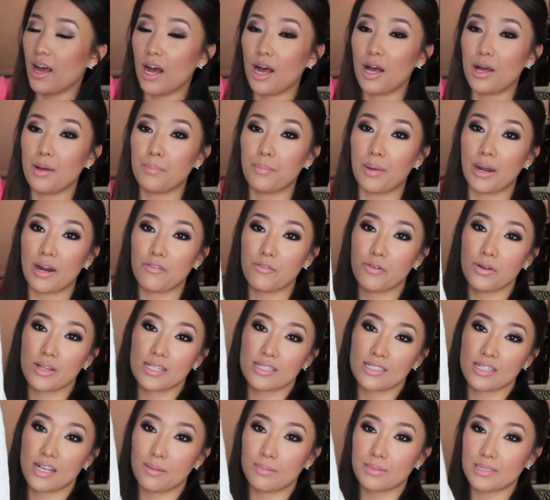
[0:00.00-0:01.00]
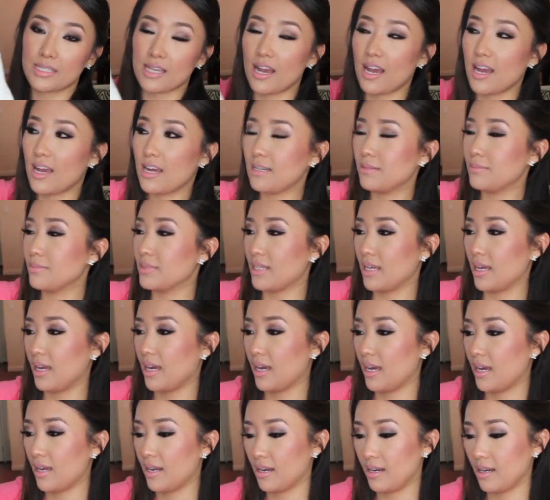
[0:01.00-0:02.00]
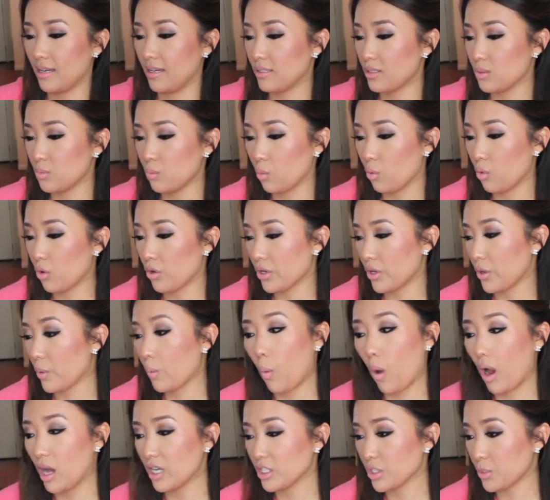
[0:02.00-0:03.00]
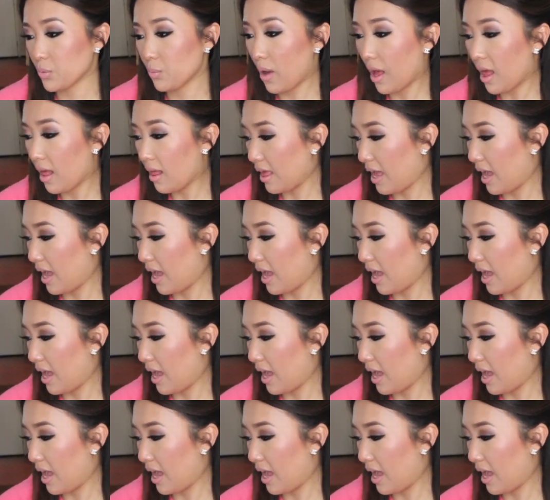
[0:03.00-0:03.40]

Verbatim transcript: Um, but I've worn this a couple times, and it's worn and washed well.